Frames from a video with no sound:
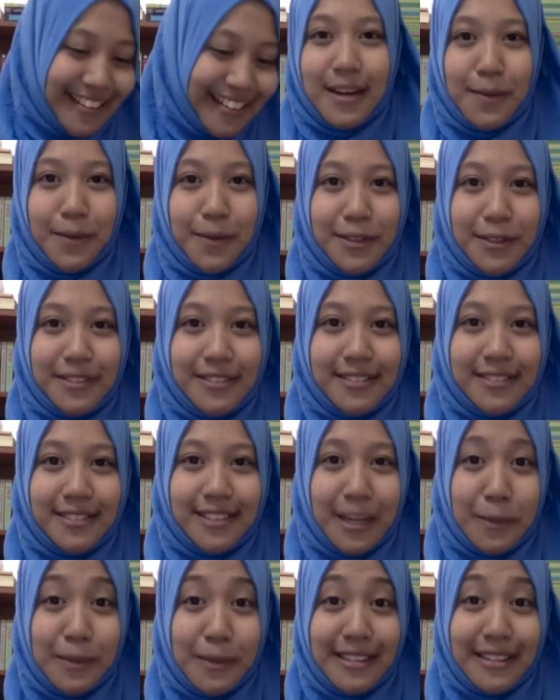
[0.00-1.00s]
Come on,
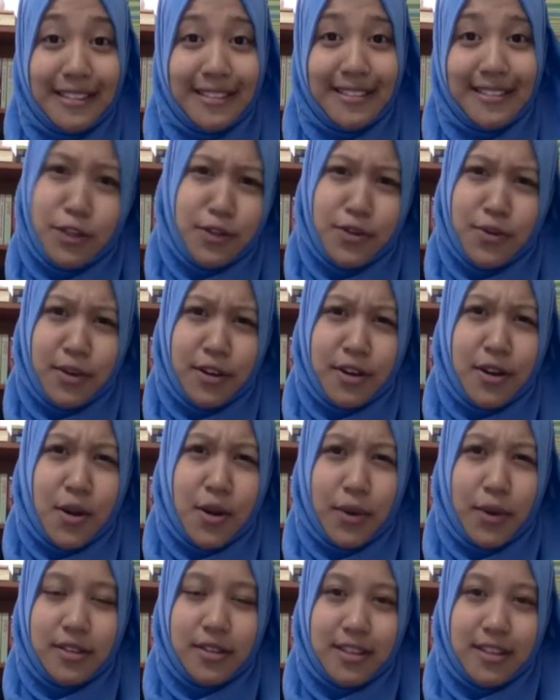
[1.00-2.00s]
Simon. You don't want to know
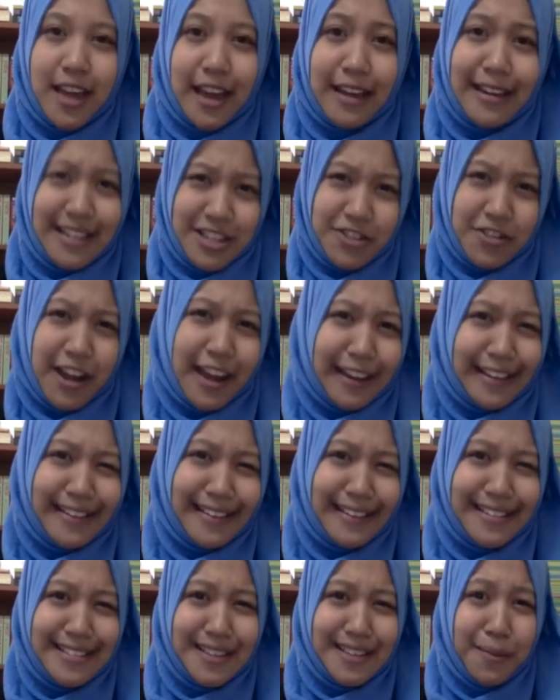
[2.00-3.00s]
what tag I track
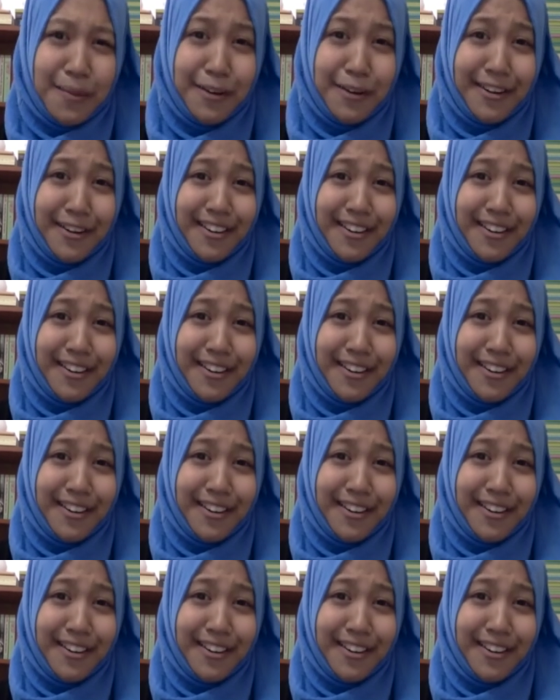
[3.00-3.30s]
in Tumblr.